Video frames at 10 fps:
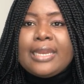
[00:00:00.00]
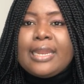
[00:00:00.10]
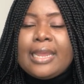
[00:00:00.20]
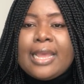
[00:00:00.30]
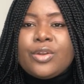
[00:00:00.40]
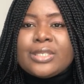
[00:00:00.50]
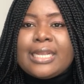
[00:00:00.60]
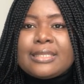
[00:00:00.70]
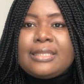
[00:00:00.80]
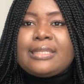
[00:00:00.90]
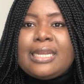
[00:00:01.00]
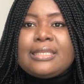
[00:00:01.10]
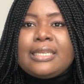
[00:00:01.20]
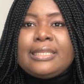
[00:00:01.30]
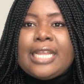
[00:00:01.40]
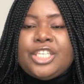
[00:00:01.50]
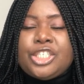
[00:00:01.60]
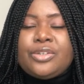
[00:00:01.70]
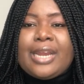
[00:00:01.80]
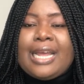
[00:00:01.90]
Nurse assistants in
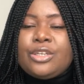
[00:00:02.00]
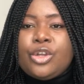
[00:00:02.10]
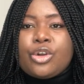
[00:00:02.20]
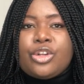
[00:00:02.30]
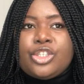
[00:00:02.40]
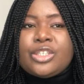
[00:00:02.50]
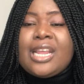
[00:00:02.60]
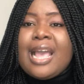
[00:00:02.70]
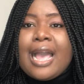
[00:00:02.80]
Nigeria and your country,